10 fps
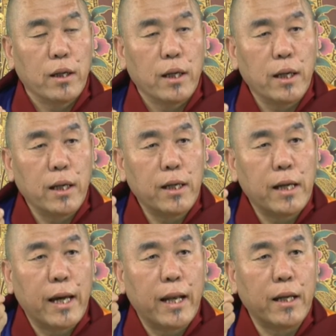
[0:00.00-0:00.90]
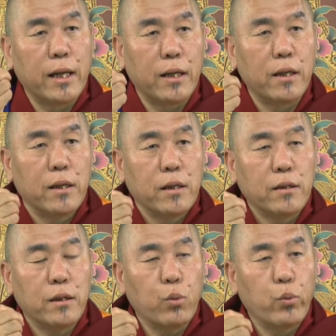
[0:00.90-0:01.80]
inhaling
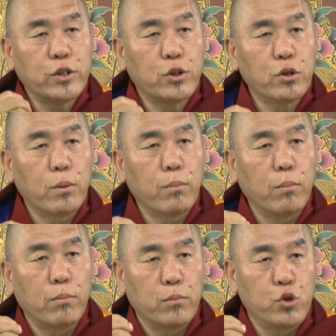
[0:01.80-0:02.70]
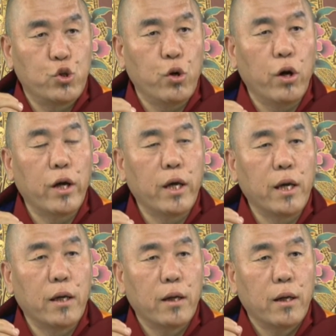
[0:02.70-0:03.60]
the wisdom, joy,
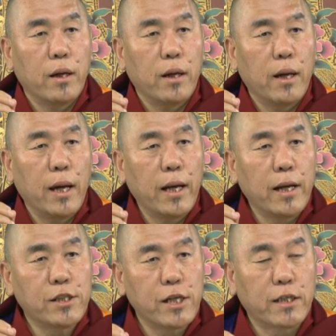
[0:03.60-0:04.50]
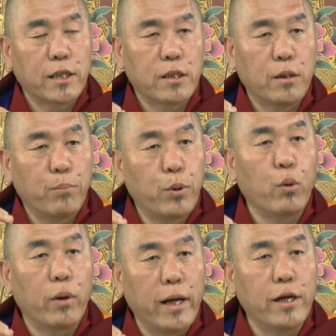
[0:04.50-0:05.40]
energetic, pure
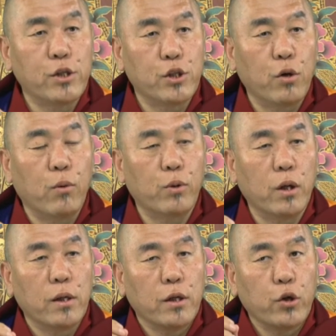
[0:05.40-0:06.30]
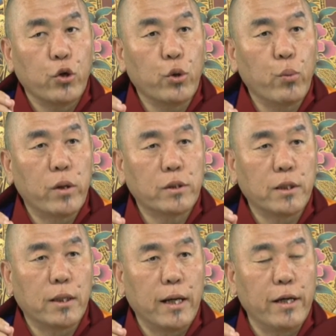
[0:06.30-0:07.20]
energy of the
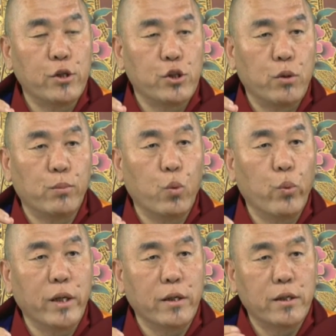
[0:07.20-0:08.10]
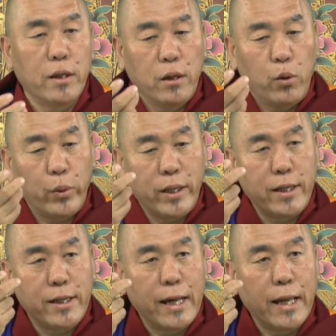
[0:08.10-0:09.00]
universal energy of the wind. We
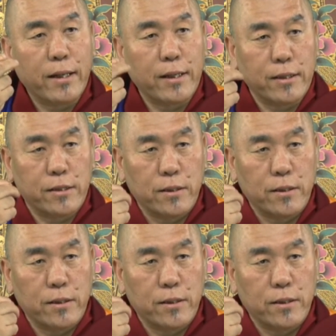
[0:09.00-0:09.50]
inhale it,